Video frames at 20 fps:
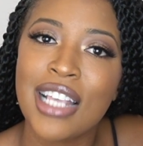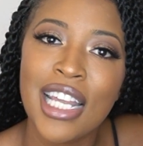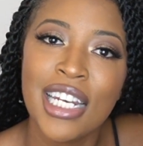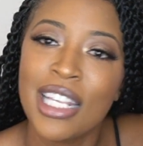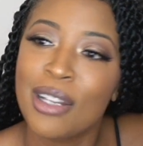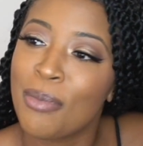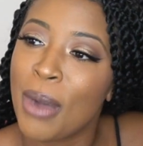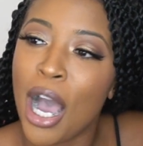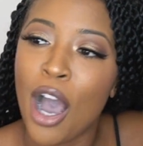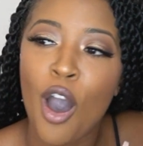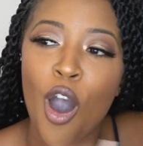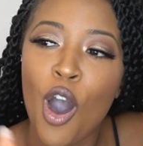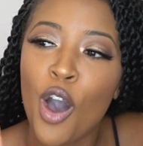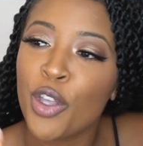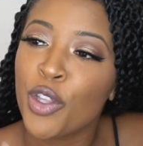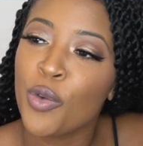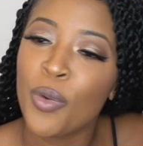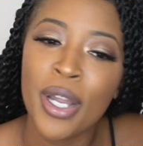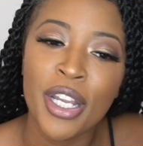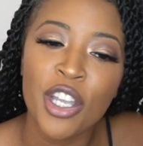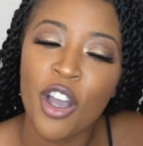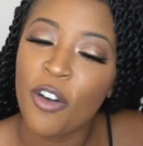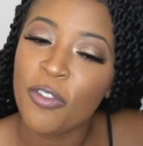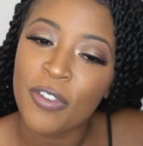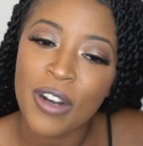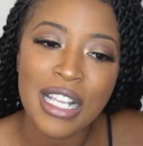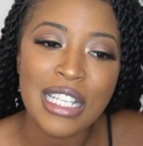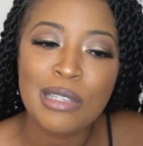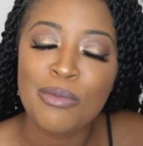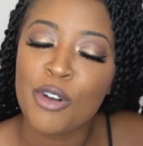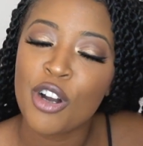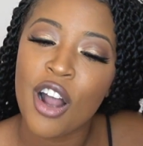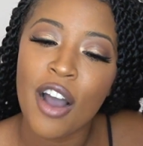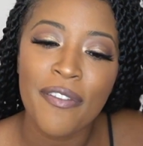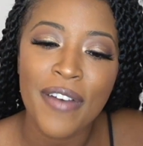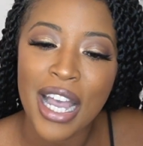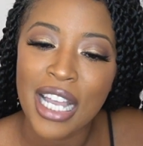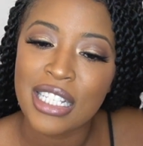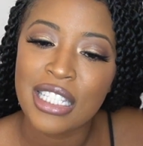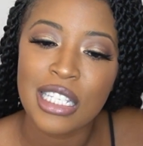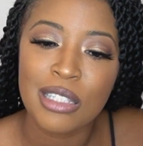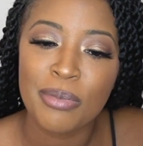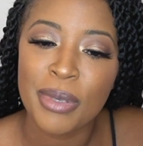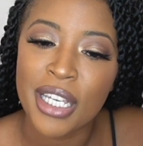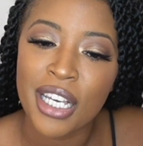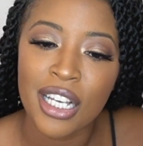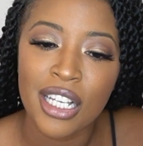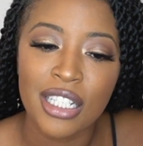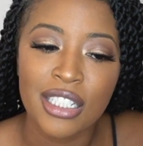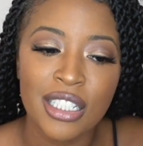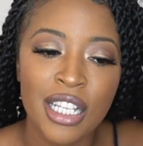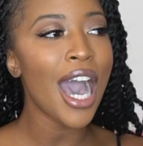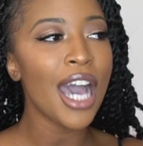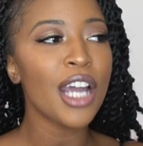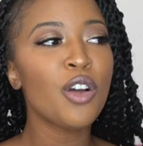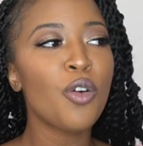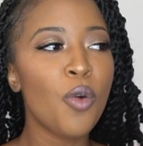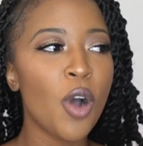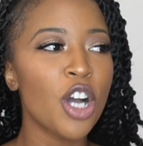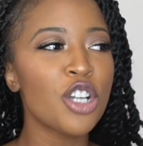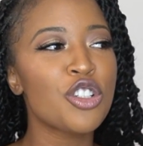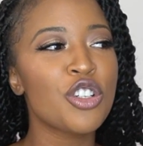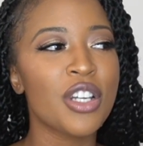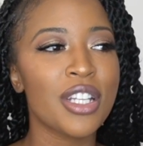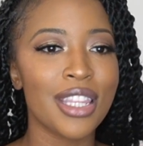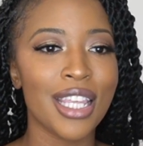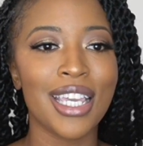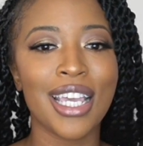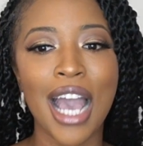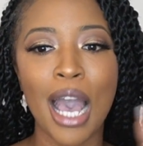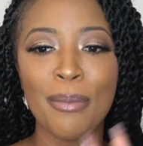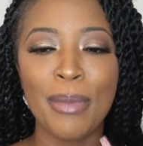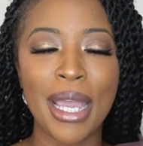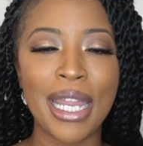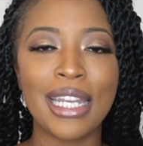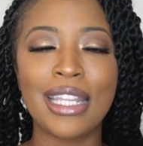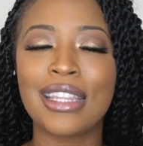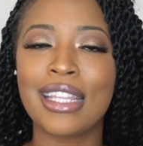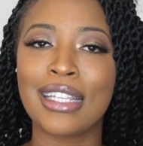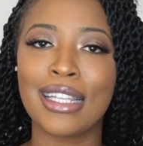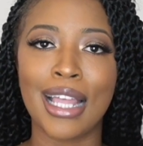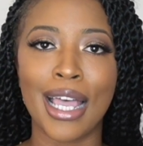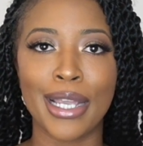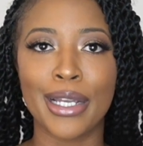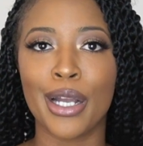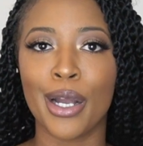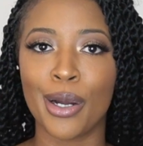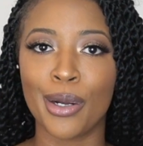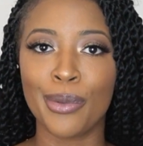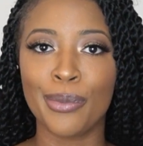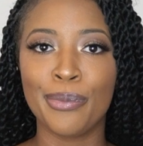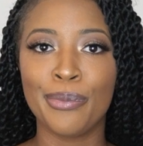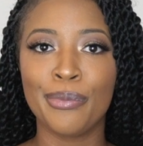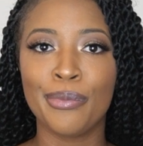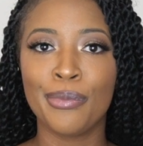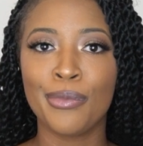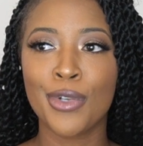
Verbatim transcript: I need to buy all you and your friends Smirnoff Ices because I don't want you to think I'm anything like her.